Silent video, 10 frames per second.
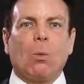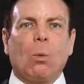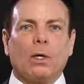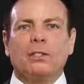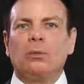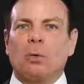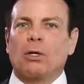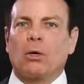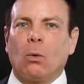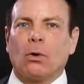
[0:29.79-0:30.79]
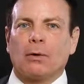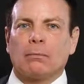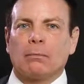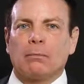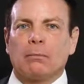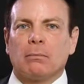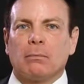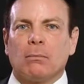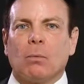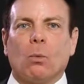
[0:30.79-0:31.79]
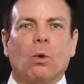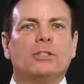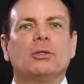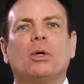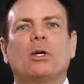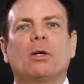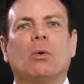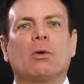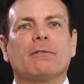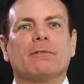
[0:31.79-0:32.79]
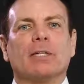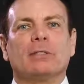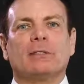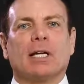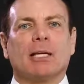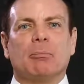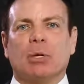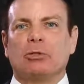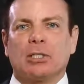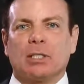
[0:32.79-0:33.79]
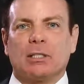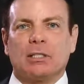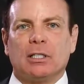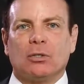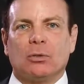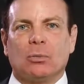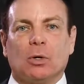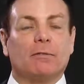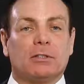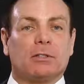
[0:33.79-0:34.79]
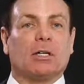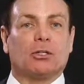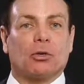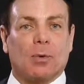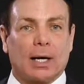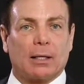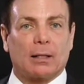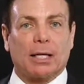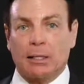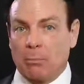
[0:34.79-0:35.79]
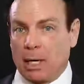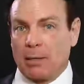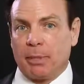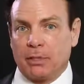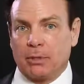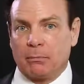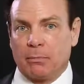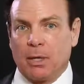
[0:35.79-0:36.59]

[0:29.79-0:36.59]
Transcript: What do you wear to court? What do you wear to court if it's a motion to continue? Well, if it's done correctly, in my opinion,